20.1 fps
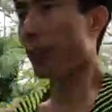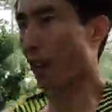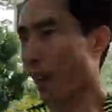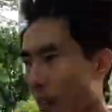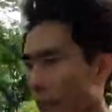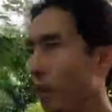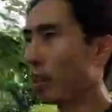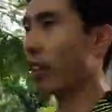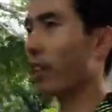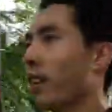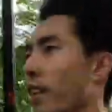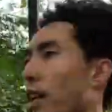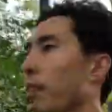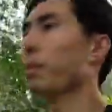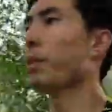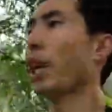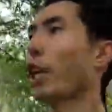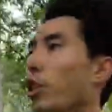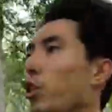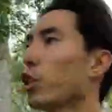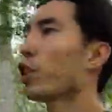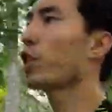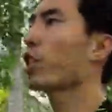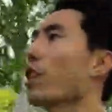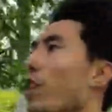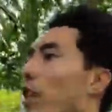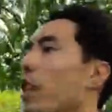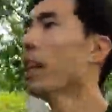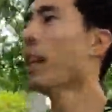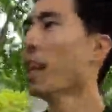like I'm aging
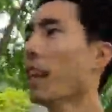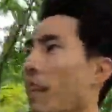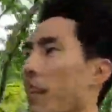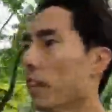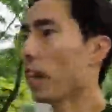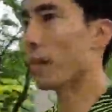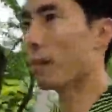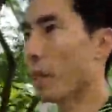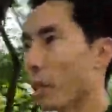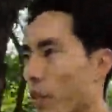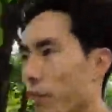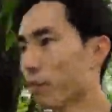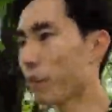that much.